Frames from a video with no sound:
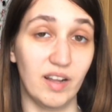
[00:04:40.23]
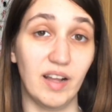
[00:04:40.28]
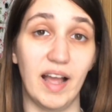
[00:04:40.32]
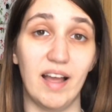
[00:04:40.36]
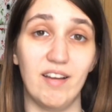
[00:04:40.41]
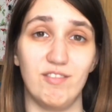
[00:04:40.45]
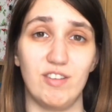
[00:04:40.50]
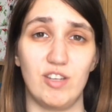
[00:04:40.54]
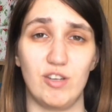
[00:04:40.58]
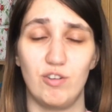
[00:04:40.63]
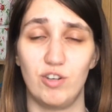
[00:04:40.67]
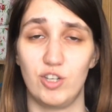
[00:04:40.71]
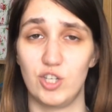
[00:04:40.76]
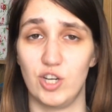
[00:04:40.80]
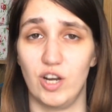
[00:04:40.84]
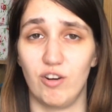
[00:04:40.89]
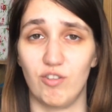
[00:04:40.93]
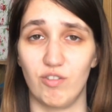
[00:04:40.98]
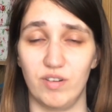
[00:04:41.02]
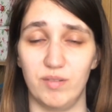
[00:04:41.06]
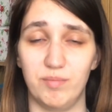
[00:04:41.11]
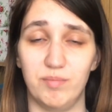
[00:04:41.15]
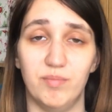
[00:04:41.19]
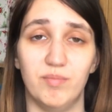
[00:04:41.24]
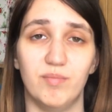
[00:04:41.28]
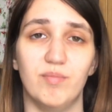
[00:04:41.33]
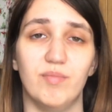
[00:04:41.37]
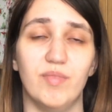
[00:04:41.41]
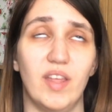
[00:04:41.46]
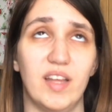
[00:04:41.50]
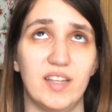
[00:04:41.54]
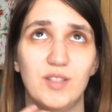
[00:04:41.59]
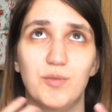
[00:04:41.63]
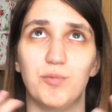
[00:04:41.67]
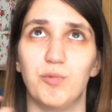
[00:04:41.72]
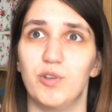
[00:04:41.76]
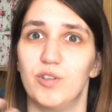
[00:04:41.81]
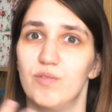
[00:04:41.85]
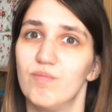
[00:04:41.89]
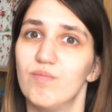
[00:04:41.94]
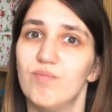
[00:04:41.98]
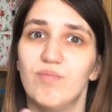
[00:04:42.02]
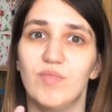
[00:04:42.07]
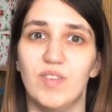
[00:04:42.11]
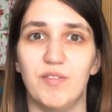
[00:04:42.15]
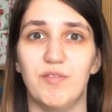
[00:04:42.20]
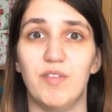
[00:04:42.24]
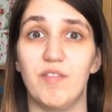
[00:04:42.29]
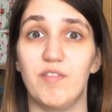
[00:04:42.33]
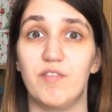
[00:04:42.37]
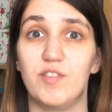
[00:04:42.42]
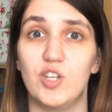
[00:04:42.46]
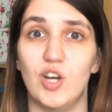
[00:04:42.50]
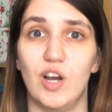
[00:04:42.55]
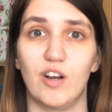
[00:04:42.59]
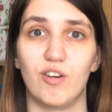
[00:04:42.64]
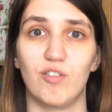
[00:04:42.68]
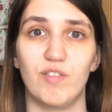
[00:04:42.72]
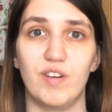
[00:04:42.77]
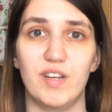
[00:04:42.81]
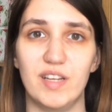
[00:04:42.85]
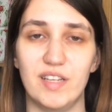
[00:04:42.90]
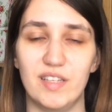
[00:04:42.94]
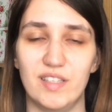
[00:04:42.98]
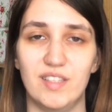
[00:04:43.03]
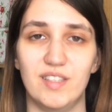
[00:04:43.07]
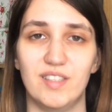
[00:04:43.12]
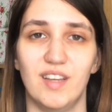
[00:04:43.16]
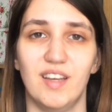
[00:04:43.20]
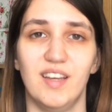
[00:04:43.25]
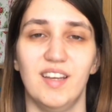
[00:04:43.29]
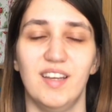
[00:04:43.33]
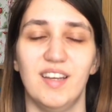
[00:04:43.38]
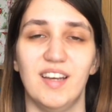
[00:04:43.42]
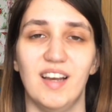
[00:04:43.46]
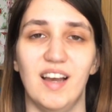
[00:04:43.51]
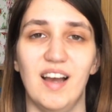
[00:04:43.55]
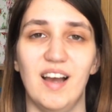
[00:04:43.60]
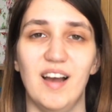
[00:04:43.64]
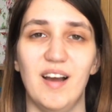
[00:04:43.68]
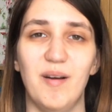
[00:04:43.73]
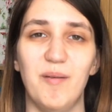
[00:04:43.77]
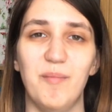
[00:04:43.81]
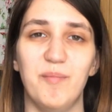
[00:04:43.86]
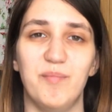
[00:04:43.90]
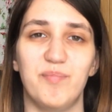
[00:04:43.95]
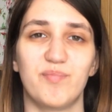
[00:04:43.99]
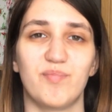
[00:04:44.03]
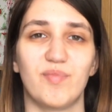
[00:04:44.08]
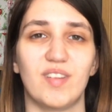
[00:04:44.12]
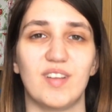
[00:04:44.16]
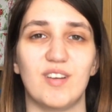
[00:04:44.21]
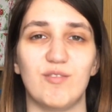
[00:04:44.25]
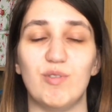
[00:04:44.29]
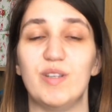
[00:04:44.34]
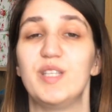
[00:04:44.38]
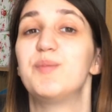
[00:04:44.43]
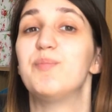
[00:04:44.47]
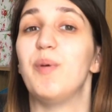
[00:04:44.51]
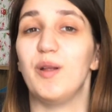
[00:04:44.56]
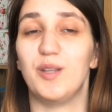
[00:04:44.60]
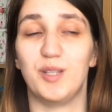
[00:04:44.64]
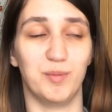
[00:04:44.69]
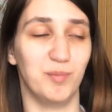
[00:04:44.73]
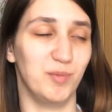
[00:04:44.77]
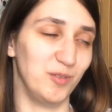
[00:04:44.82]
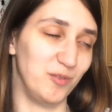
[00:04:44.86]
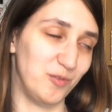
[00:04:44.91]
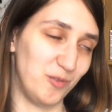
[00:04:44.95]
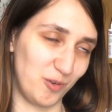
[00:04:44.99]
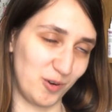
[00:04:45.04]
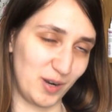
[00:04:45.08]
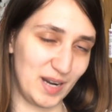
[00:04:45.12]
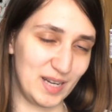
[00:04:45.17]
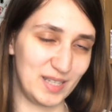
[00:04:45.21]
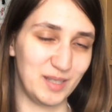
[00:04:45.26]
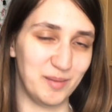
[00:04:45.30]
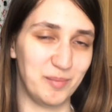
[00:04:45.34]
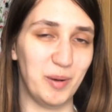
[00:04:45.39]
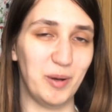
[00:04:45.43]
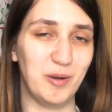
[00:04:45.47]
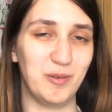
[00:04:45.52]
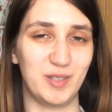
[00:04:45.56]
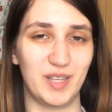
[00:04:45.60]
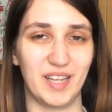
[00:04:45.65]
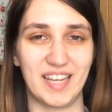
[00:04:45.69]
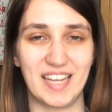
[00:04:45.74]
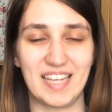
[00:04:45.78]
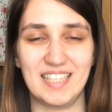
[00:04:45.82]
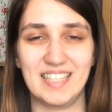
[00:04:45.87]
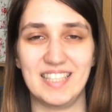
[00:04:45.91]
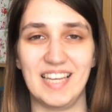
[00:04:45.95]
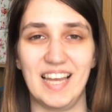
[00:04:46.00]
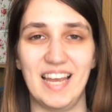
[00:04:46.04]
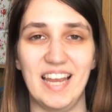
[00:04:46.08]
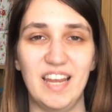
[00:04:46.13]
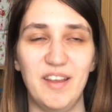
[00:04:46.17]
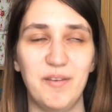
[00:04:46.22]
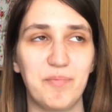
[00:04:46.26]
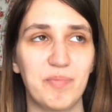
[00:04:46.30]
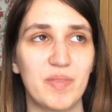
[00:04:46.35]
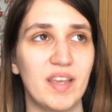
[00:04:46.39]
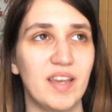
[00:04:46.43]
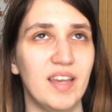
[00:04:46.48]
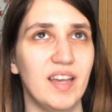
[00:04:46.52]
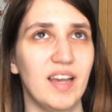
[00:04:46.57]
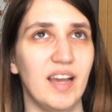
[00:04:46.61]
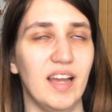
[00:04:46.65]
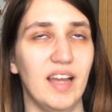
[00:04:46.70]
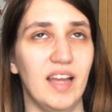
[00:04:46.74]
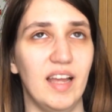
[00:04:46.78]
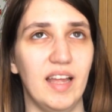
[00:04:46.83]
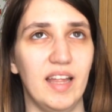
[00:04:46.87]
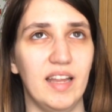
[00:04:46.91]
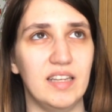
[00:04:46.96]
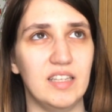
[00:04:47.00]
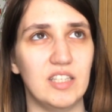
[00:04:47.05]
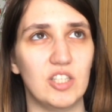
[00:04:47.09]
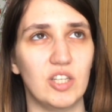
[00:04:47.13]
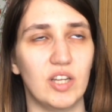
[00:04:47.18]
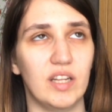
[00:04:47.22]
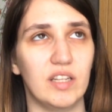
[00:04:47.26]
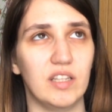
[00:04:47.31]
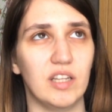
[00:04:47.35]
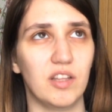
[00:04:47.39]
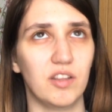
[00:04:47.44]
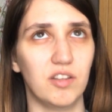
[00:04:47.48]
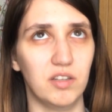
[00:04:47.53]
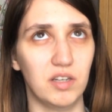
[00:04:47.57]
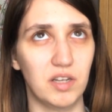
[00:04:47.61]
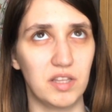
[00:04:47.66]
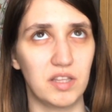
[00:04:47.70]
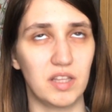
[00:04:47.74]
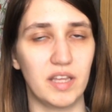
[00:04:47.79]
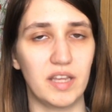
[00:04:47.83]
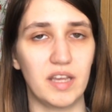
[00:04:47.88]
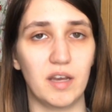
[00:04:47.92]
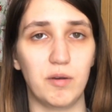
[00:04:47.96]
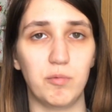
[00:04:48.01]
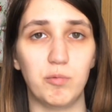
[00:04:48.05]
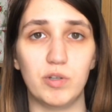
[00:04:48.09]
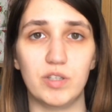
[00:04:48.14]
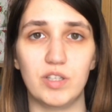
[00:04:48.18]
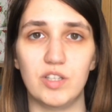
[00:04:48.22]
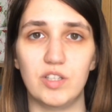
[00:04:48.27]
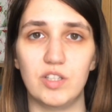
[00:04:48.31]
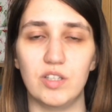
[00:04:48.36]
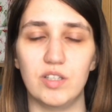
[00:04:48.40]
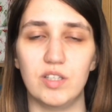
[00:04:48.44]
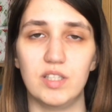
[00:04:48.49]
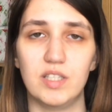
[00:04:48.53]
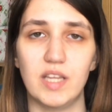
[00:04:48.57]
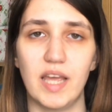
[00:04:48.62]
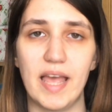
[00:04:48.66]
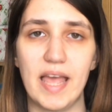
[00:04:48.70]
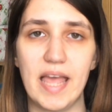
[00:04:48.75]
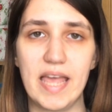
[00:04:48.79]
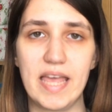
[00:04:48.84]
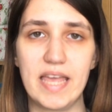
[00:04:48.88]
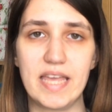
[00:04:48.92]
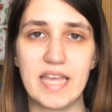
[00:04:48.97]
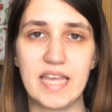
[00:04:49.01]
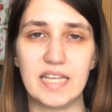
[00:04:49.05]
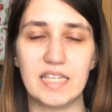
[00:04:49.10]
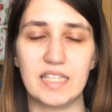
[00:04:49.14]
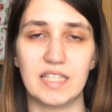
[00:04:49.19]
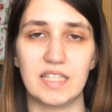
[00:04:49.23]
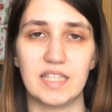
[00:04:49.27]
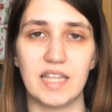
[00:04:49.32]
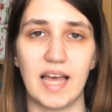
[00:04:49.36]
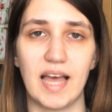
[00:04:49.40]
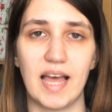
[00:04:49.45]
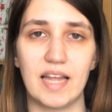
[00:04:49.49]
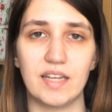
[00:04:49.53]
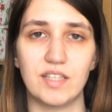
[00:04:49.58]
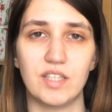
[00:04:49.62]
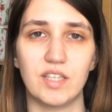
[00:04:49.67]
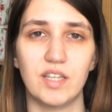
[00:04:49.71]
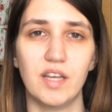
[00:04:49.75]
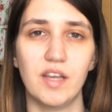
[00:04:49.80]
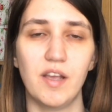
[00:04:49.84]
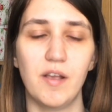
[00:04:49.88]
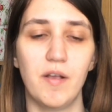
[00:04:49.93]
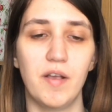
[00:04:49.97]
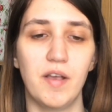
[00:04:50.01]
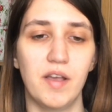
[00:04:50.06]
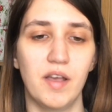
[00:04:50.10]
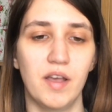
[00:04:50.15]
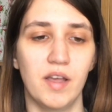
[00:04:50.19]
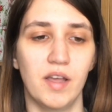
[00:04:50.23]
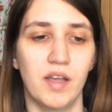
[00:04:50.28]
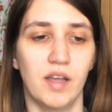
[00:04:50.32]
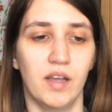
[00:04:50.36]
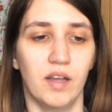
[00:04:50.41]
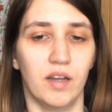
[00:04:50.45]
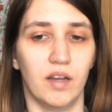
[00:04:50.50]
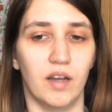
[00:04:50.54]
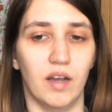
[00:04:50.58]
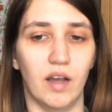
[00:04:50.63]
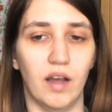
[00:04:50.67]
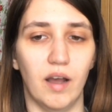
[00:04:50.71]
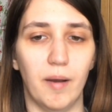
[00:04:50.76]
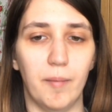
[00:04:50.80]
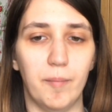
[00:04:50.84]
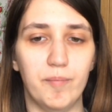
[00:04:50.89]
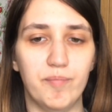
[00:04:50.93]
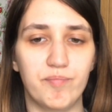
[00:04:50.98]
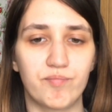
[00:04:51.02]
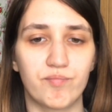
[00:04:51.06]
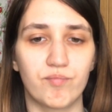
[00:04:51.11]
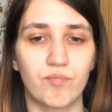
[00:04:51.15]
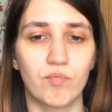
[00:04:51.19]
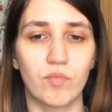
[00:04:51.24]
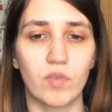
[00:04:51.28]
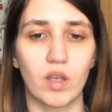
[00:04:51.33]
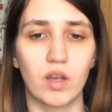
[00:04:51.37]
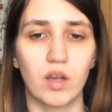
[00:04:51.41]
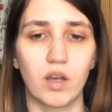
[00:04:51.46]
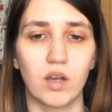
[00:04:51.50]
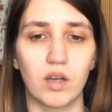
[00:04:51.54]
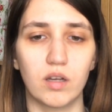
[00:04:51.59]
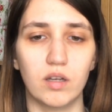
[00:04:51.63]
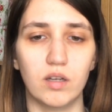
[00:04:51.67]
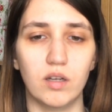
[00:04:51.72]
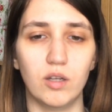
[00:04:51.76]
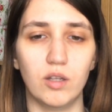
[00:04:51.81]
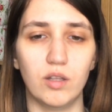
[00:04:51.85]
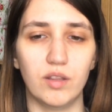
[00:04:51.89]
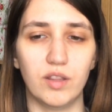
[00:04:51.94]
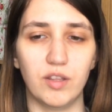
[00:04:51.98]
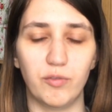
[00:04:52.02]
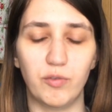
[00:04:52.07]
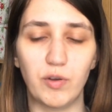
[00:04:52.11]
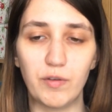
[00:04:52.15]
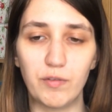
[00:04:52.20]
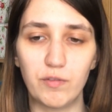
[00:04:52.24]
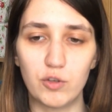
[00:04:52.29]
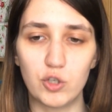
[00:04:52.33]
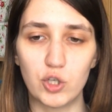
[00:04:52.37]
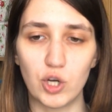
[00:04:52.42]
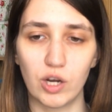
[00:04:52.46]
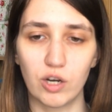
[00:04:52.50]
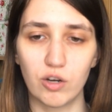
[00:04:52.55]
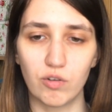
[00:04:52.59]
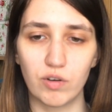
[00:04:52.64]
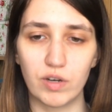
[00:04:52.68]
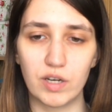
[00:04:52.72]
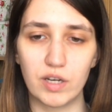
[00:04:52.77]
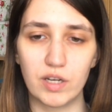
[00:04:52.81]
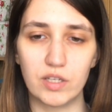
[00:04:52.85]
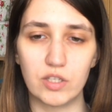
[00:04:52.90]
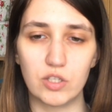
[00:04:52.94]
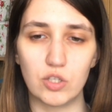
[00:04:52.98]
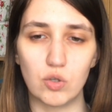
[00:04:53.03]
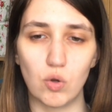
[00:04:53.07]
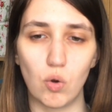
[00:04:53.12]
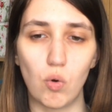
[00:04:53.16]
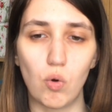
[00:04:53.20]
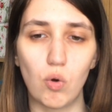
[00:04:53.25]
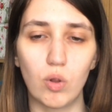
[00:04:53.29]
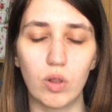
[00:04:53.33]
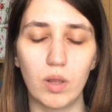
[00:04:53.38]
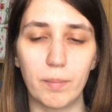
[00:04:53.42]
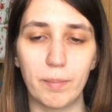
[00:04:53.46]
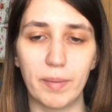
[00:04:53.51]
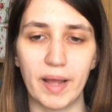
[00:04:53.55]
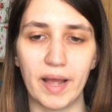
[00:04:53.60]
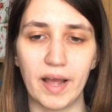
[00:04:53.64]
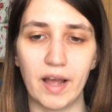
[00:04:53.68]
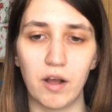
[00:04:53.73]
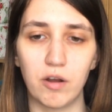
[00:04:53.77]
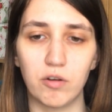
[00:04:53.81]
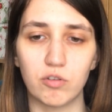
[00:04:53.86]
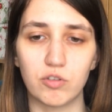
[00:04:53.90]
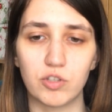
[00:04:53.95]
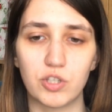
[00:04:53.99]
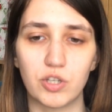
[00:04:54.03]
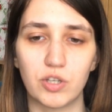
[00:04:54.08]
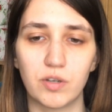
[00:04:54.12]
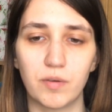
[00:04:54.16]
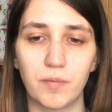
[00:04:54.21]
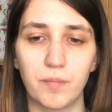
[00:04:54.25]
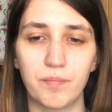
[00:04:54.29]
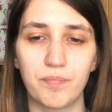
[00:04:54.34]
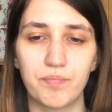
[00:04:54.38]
having your chakra. That's what the fifth chakra is responsible for, I suppose I can say. And another thing I wanted to say is that the fifth chakra is all about